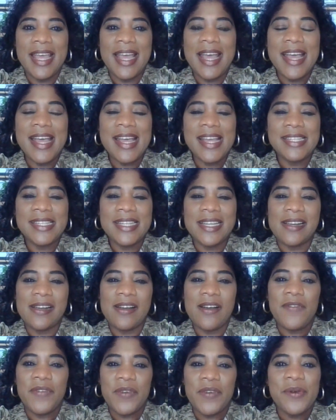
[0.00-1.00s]
And
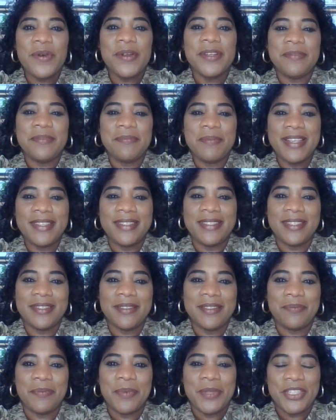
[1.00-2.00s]
of course, my
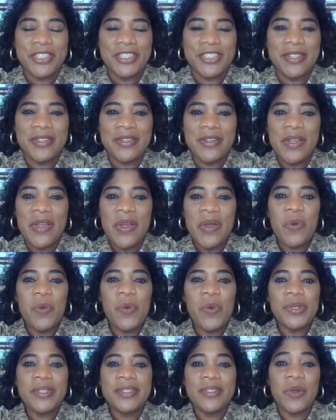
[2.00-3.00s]
suspicion
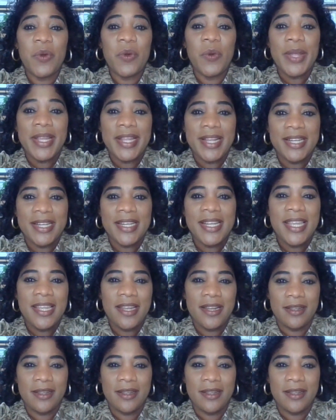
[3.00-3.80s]
was quickly